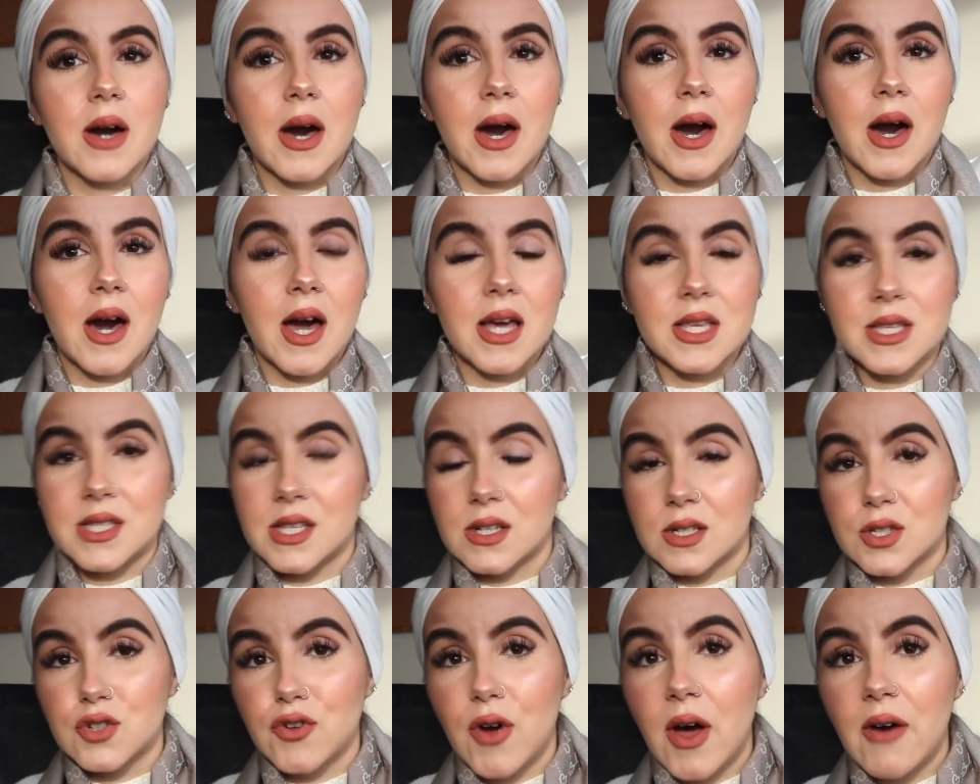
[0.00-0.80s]
I
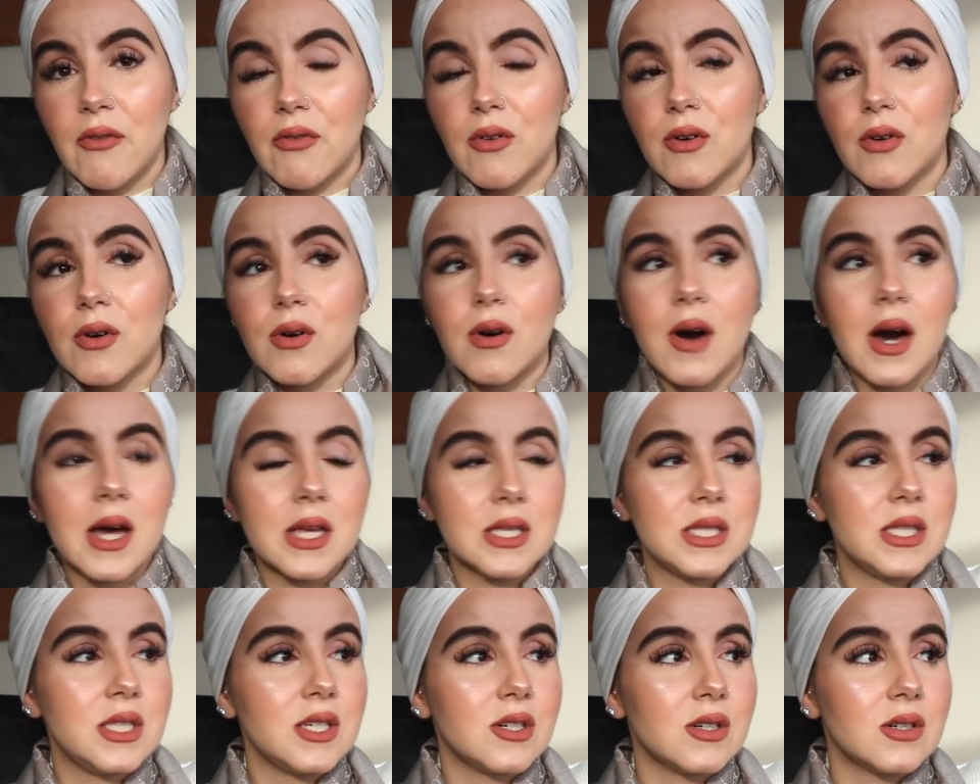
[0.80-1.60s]
still travel,
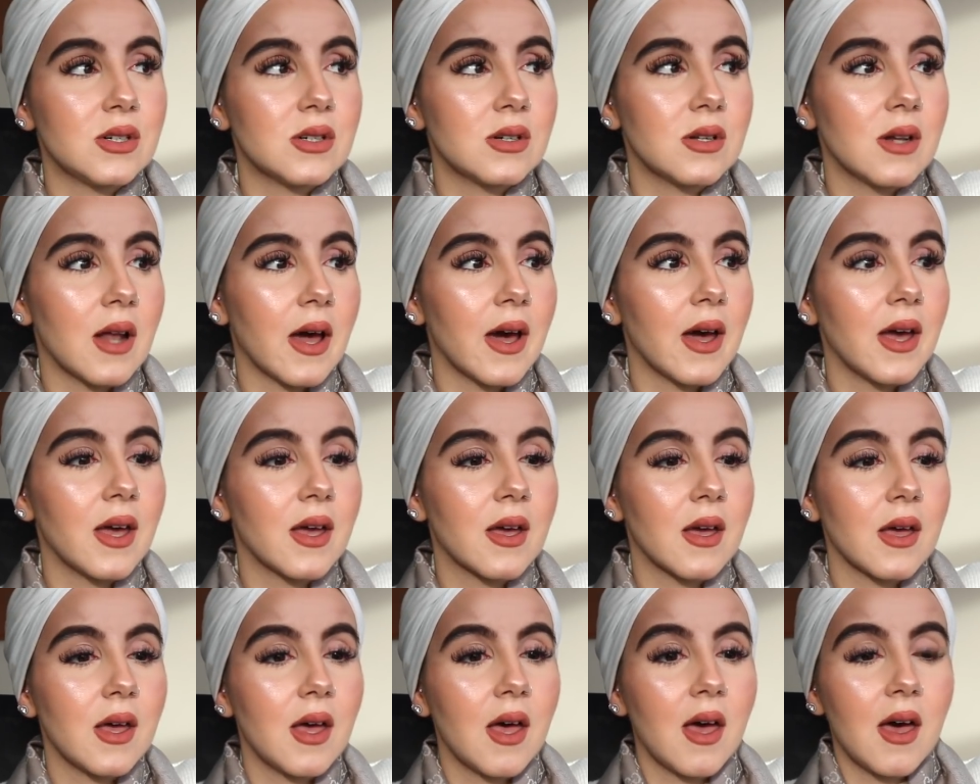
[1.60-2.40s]
I still
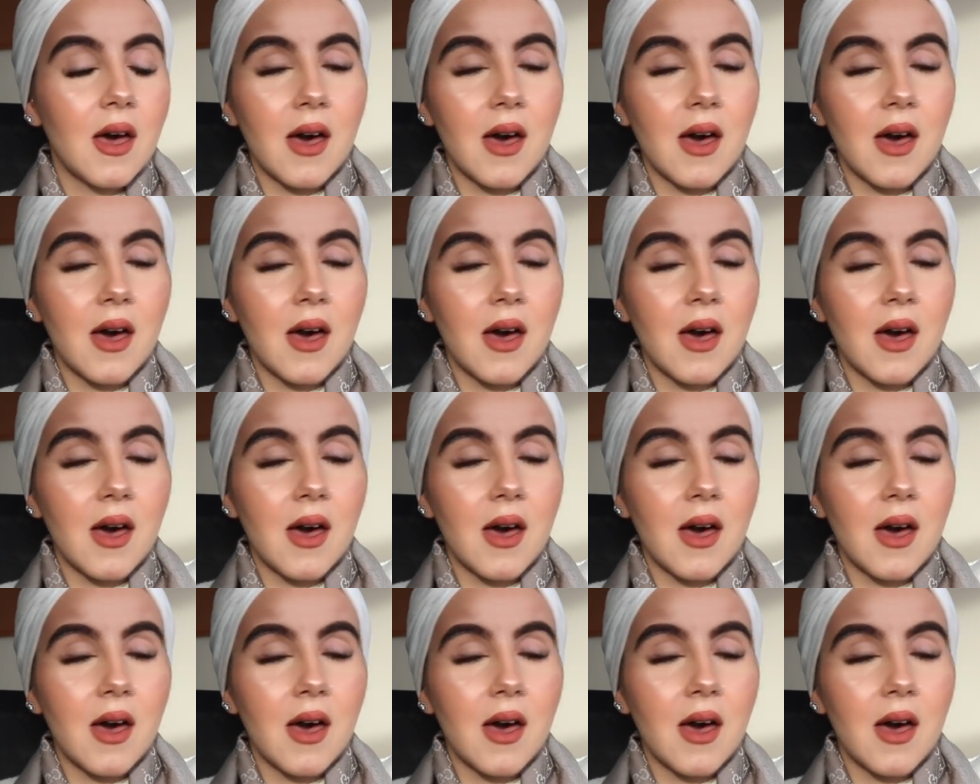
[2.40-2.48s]
like,